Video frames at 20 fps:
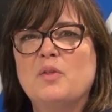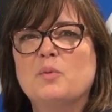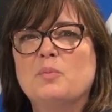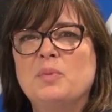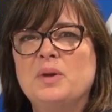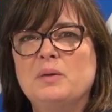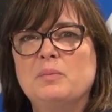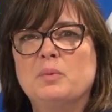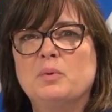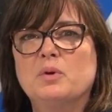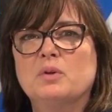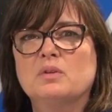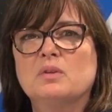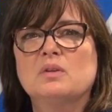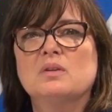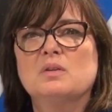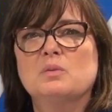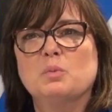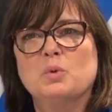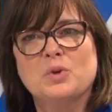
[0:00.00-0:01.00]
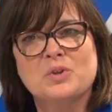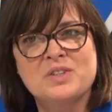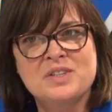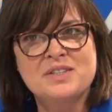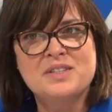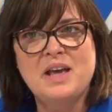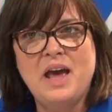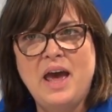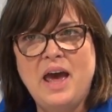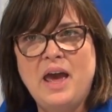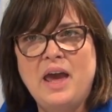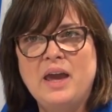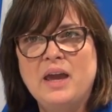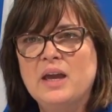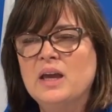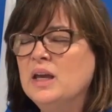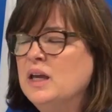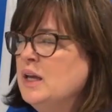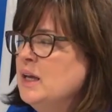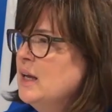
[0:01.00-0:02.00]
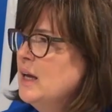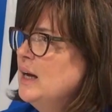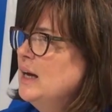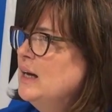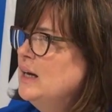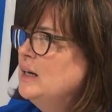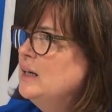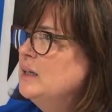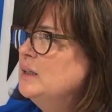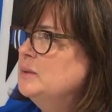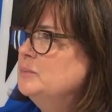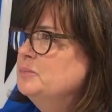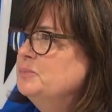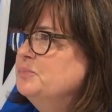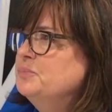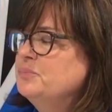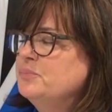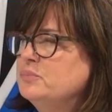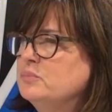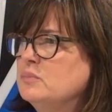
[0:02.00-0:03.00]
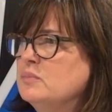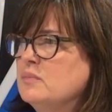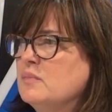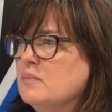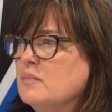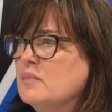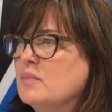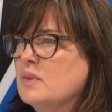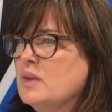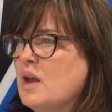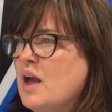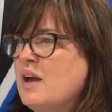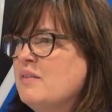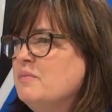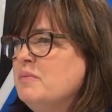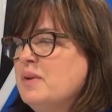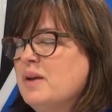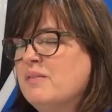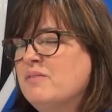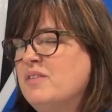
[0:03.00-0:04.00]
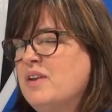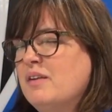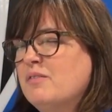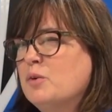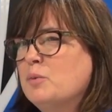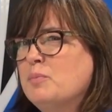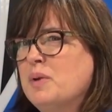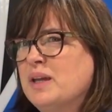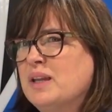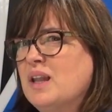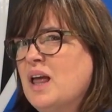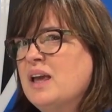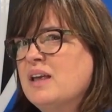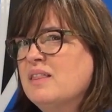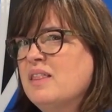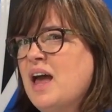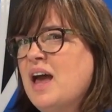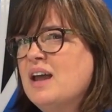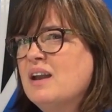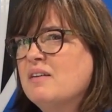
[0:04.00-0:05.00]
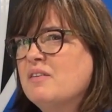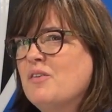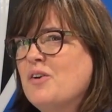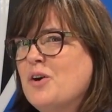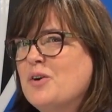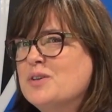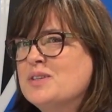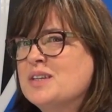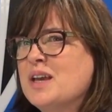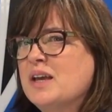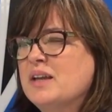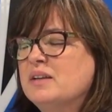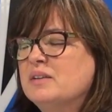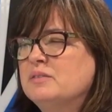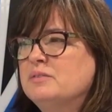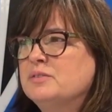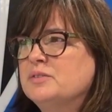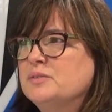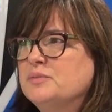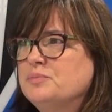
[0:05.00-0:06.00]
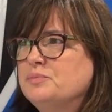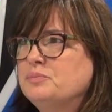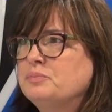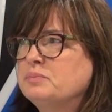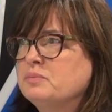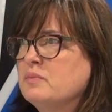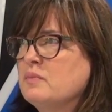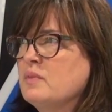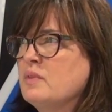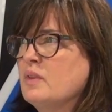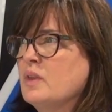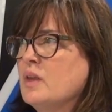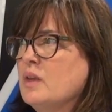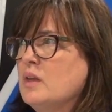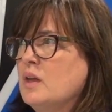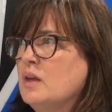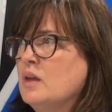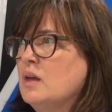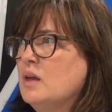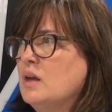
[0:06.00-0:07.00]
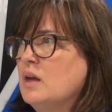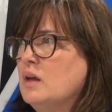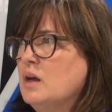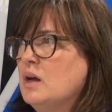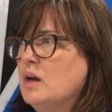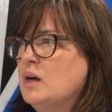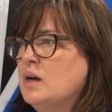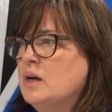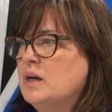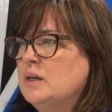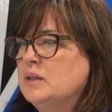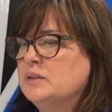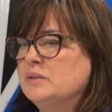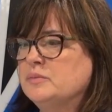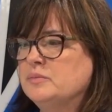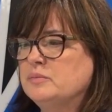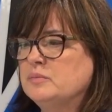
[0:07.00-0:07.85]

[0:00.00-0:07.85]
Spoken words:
people will say. I've never been like that. I've always kind of I